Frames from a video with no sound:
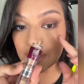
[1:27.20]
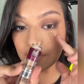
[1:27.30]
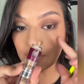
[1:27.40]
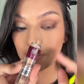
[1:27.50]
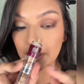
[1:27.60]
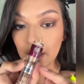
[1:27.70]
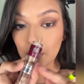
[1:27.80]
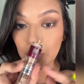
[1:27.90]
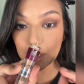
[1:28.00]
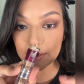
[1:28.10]
have to fill that
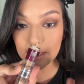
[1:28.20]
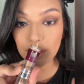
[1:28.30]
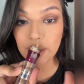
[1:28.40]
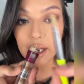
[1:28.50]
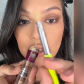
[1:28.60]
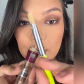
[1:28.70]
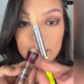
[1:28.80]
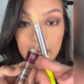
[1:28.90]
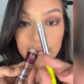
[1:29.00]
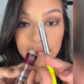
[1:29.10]
in with concealer and
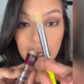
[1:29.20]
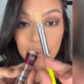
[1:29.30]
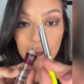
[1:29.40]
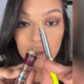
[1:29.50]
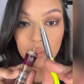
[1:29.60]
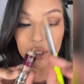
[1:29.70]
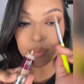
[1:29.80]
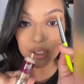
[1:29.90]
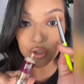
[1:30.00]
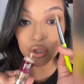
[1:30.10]
use a flat rounded brush.
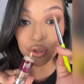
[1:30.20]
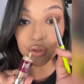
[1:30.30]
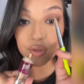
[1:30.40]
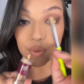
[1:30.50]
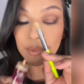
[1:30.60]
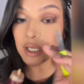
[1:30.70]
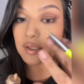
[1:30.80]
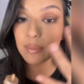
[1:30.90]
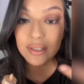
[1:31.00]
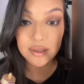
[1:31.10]
Make sure you use one because
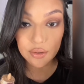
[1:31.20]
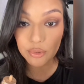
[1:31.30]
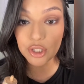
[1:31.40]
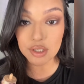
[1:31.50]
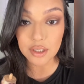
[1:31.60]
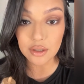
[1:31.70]
it makes it so much easier.